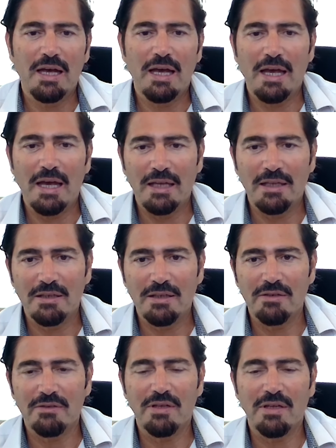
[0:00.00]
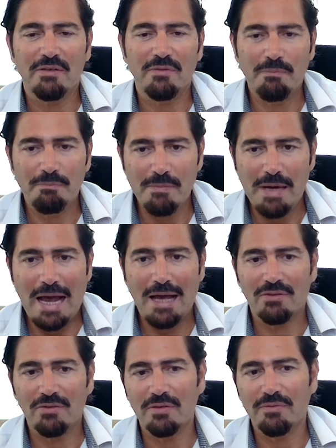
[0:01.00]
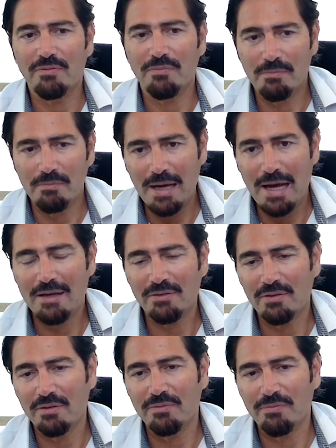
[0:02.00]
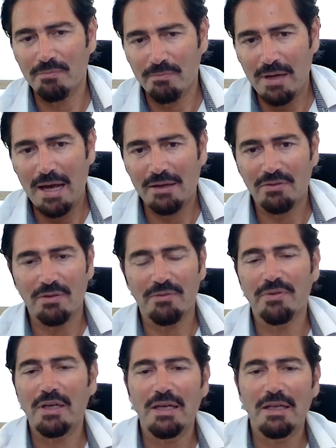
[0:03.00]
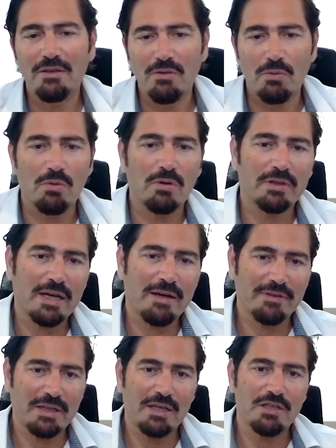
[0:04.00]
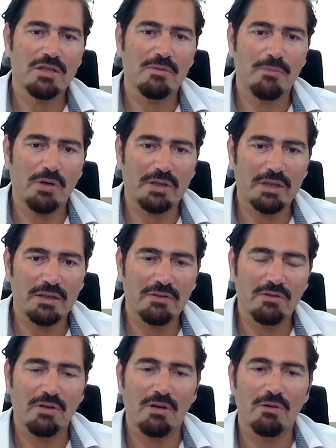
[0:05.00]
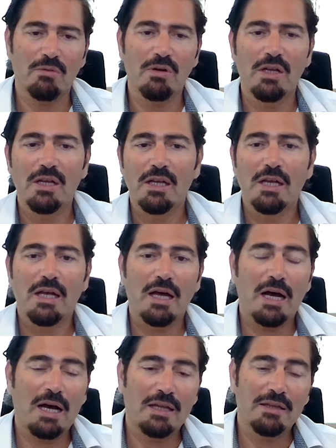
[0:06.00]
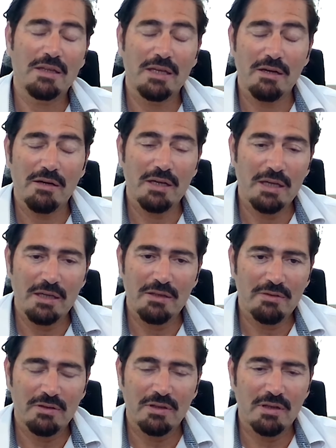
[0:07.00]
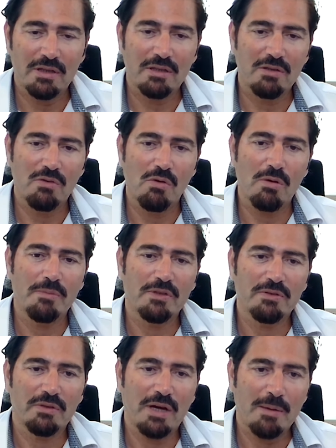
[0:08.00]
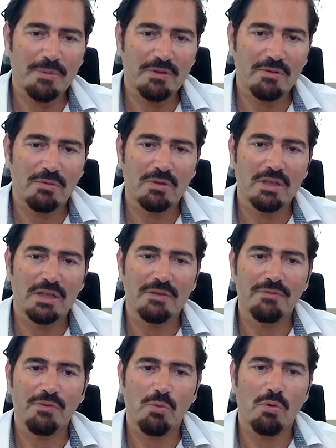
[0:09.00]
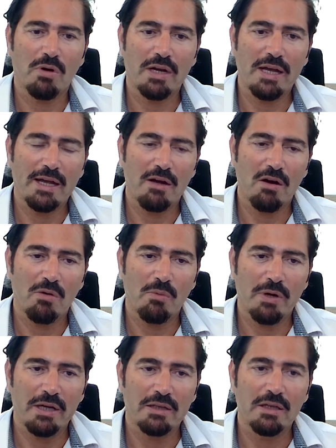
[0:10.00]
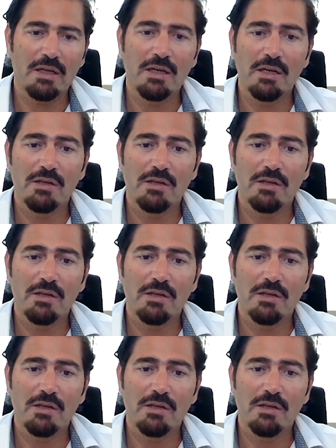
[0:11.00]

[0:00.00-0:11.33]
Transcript: and there's this massive, massive, massive indoor navigation market. So, there is an enormous opportunity for ARway